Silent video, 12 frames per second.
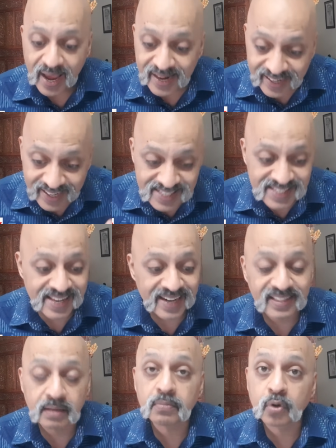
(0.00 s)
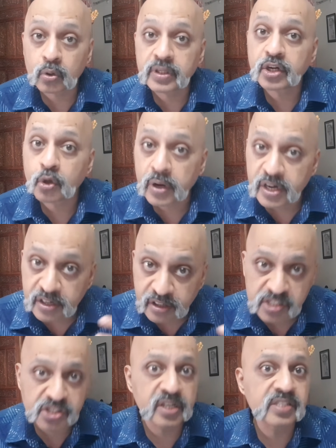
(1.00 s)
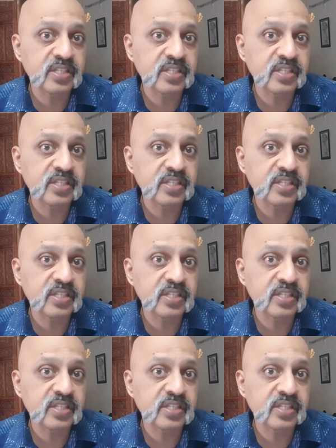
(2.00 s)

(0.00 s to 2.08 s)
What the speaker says: and at least let them know that you are interested